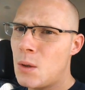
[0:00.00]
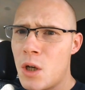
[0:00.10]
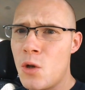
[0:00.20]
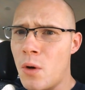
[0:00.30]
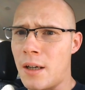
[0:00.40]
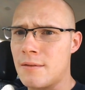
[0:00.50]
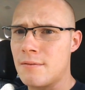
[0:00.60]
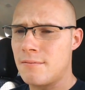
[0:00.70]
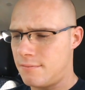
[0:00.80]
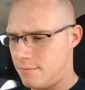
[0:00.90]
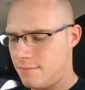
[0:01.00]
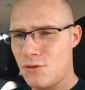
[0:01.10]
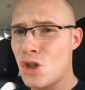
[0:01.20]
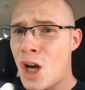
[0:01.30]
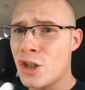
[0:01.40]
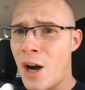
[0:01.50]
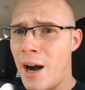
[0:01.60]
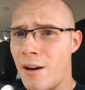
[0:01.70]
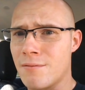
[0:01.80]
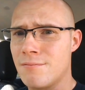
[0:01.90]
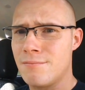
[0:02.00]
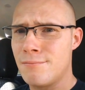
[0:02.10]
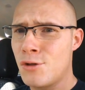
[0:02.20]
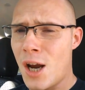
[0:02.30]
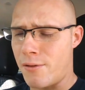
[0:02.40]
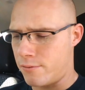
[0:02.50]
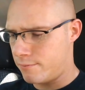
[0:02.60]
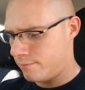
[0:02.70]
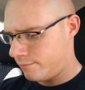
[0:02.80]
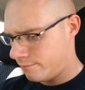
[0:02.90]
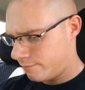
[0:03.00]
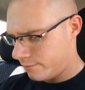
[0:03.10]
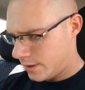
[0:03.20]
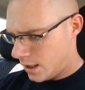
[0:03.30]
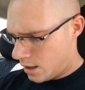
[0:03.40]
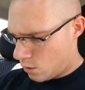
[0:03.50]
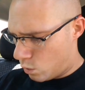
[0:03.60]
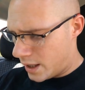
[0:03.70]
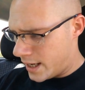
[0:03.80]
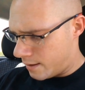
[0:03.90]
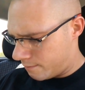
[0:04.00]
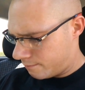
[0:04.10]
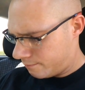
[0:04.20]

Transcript: What are you doing? Just cut your hair. Shave. Well, I did.